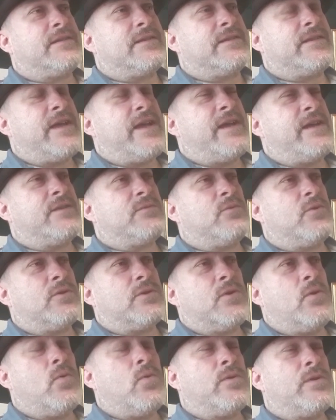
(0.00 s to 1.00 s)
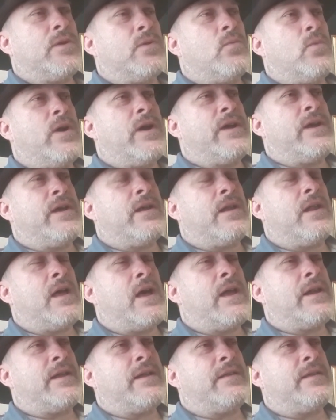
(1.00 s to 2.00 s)
and things weren't going their way a
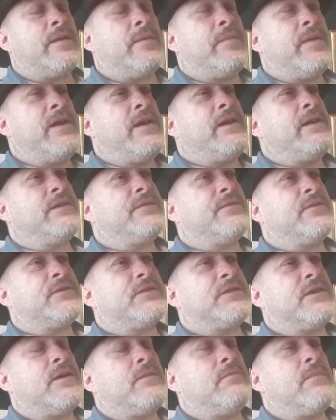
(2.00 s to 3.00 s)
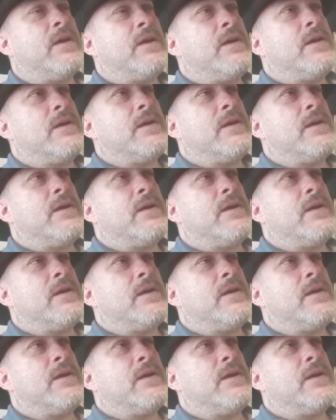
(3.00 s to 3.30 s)
lot in the meetings for some